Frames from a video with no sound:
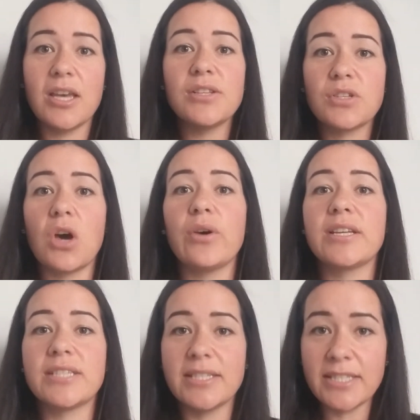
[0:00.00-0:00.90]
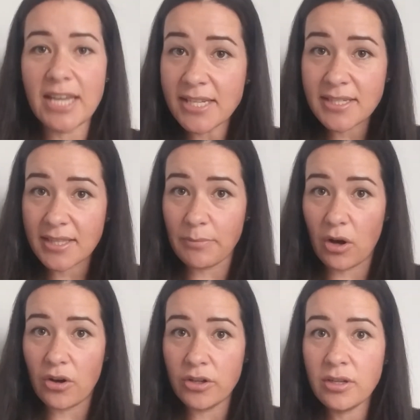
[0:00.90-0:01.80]
is going to test them
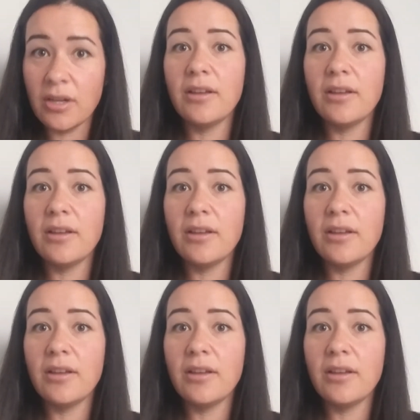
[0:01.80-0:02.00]
on